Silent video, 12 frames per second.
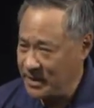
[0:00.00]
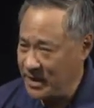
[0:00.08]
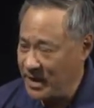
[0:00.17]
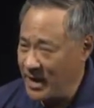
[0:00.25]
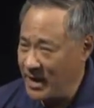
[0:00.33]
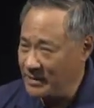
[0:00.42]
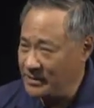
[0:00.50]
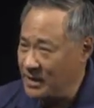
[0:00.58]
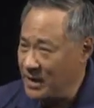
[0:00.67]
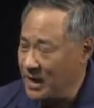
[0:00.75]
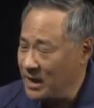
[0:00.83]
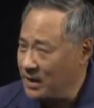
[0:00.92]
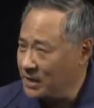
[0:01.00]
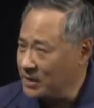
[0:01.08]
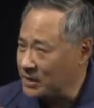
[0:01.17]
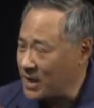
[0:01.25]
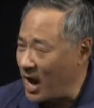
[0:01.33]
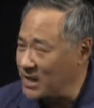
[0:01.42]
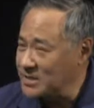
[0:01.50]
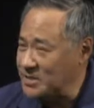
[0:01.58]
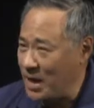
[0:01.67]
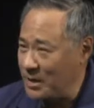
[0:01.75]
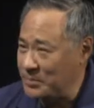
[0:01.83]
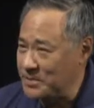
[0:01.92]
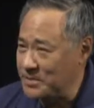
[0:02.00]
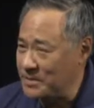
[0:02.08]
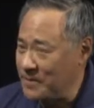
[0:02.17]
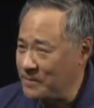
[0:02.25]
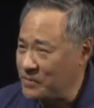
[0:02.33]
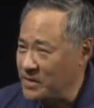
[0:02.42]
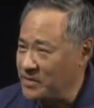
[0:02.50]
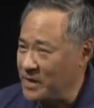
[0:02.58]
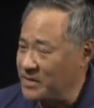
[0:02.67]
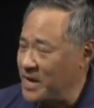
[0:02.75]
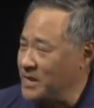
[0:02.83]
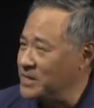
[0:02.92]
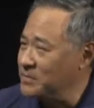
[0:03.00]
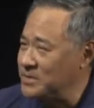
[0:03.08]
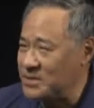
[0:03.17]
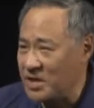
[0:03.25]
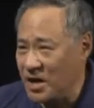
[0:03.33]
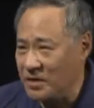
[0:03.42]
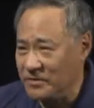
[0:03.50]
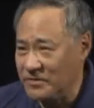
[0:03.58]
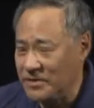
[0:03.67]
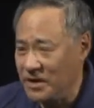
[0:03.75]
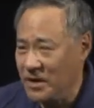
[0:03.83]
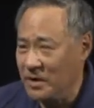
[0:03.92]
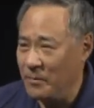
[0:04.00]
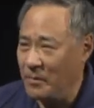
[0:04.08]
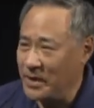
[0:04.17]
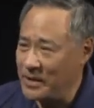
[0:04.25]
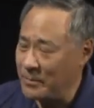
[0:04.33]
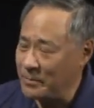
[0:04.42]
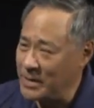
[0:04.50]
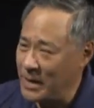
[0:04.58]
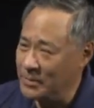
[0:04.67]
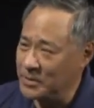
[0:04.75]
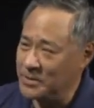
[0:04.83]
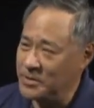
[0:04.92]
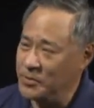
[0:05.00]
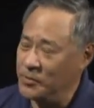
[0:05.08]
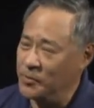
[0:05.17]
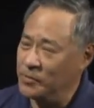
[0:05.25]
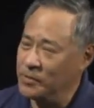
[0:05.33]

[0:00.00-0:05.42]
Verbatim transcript: and concepts that they themselves might not be able to do.